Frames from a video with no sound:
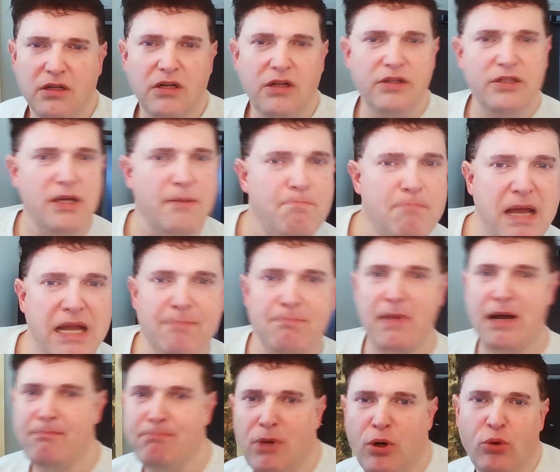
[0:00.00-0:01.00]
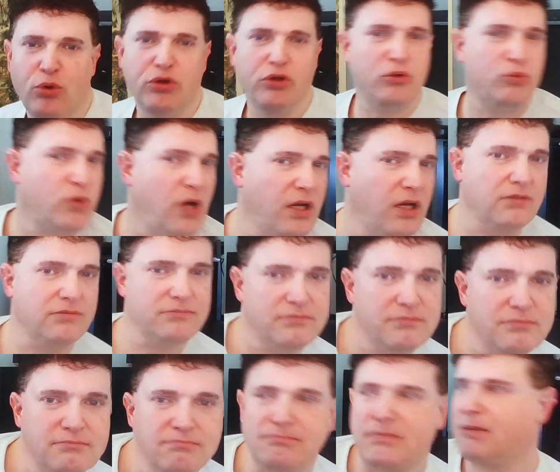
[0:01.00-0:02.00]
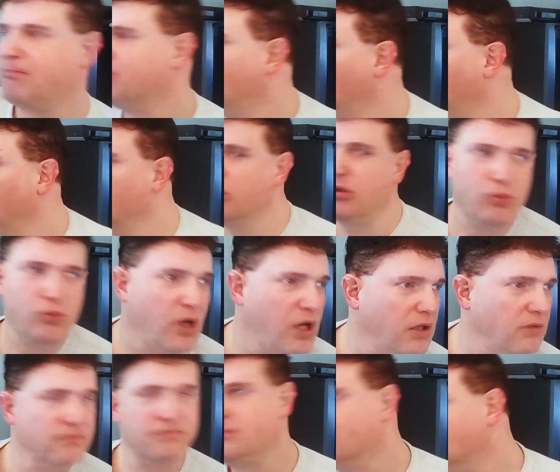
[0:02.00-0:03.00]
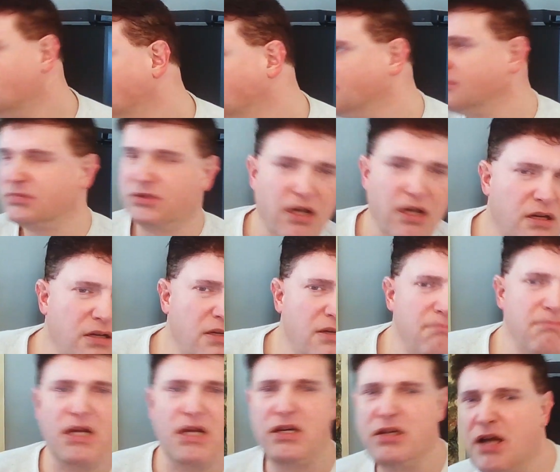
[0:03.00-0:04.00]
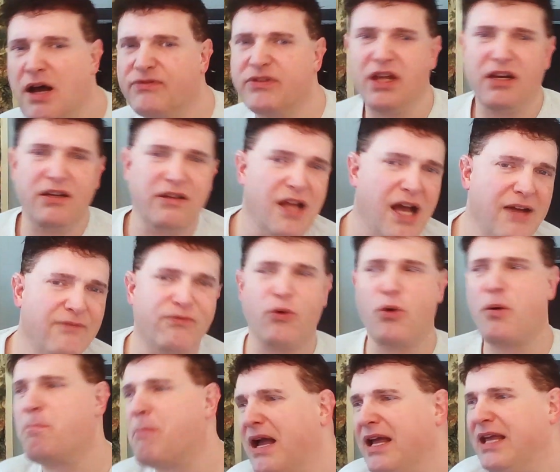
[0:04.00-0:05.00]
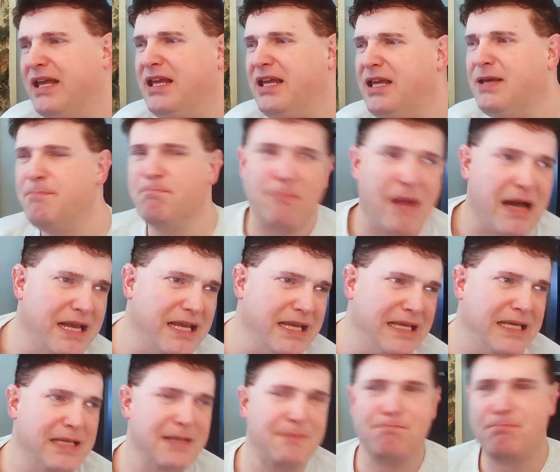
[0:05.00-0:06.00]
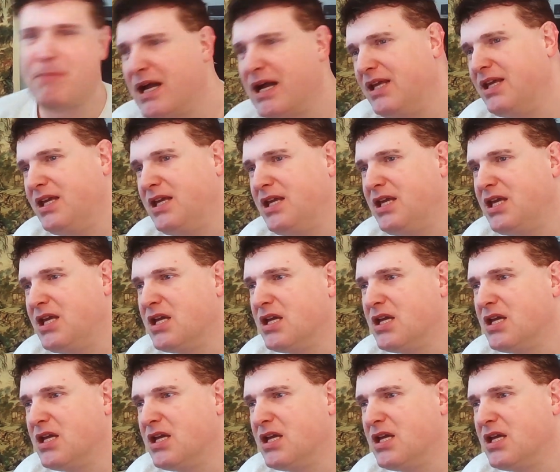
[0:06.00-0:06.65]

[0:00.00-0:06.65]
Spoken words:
you make my motor run. My motor run. Coming off the line for my